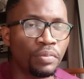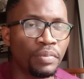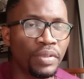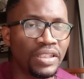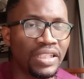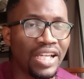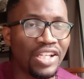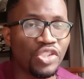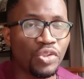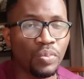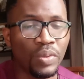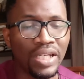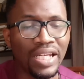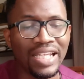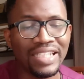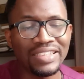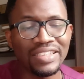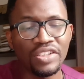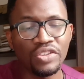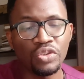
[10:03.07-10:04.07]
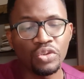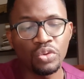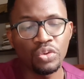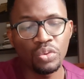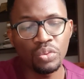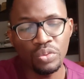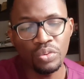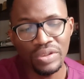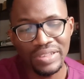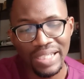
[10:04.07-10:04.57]
better, as well as the
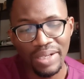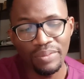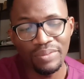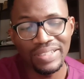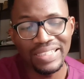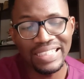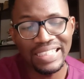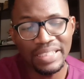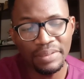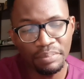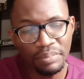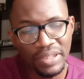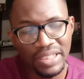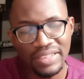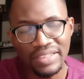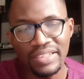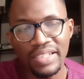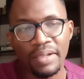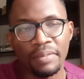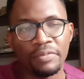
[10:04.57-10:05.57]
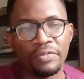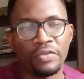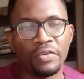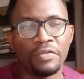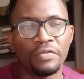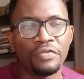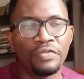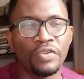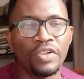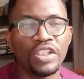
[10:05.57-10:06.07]
tools that will limit them from
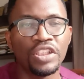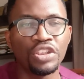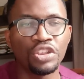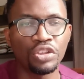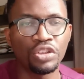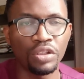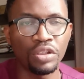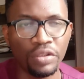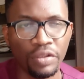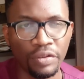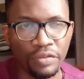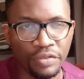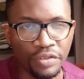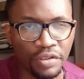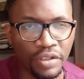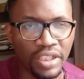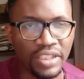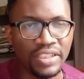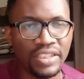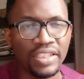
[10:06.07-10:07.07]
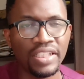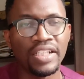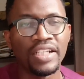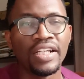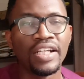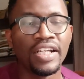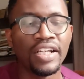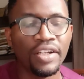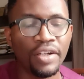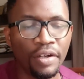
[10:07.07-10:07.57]
falling short of grace.
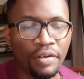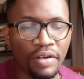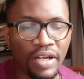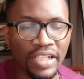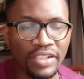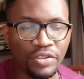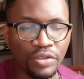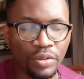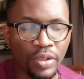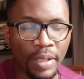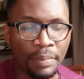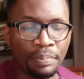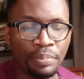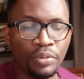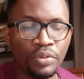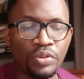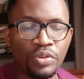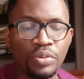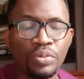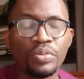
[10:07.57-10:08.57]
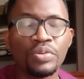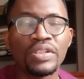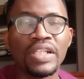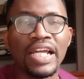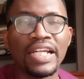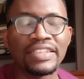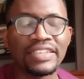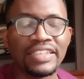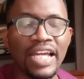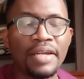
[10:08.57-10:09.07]
All right, so I put tools
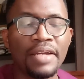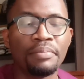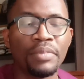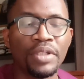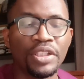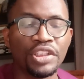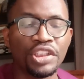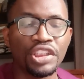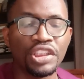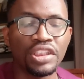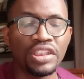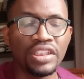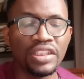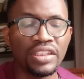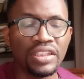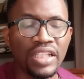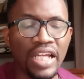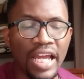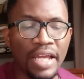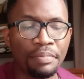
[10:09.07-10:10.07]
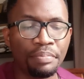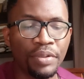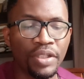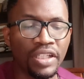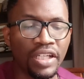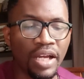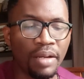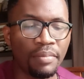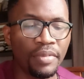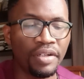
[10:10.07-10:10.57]
like time machine, IP
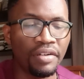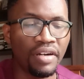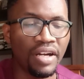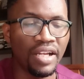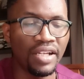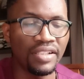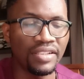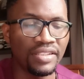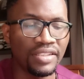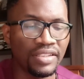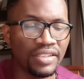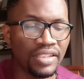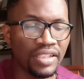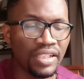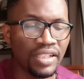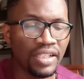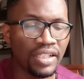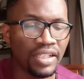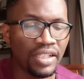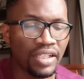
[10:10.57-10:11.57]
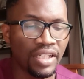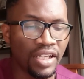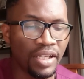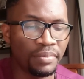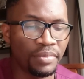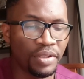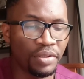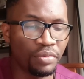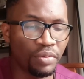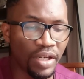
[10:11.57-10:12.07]
cameras,
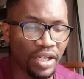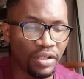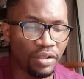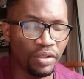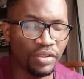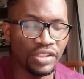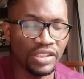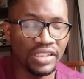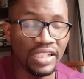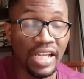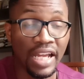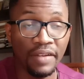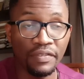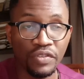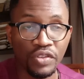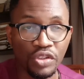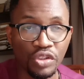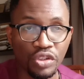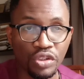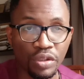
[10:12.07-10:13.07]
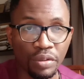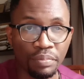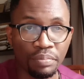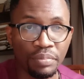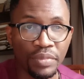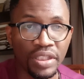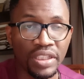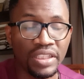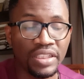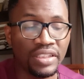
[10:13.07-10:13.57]
the records they have to
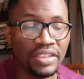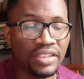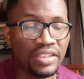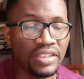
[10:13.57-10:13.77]
submit.